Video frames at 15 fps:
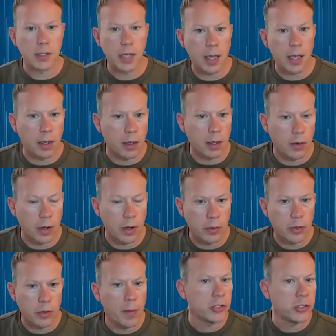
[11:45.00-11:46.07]
And
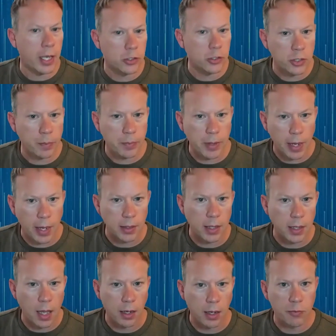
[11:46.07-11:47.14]
and you mentioned that TrippLite
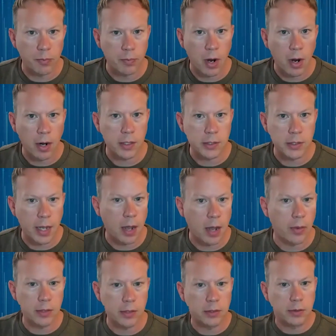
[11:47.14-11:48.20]
line of products and how
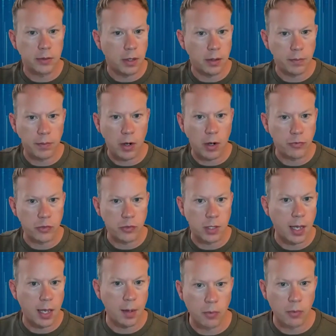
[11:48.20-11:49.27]
that offers a
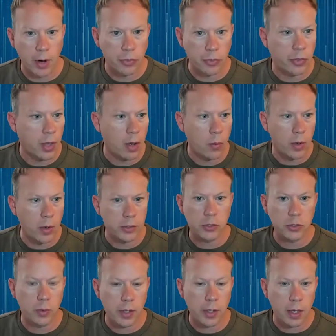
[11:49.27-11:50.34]
lot of breadth. What
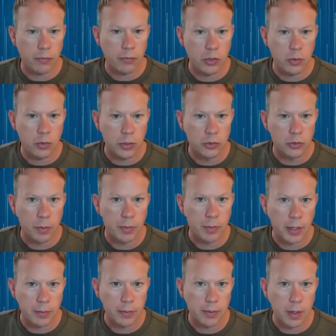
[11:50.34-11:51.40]
do you have new in
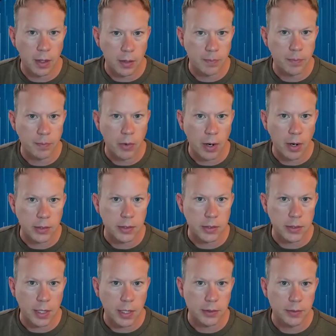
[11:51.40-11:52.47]
TrippLite products
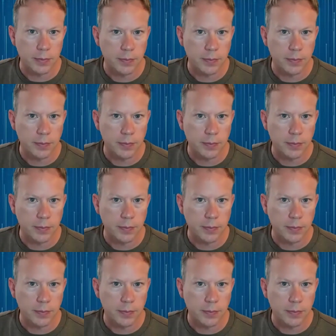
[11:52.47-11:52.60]
these days?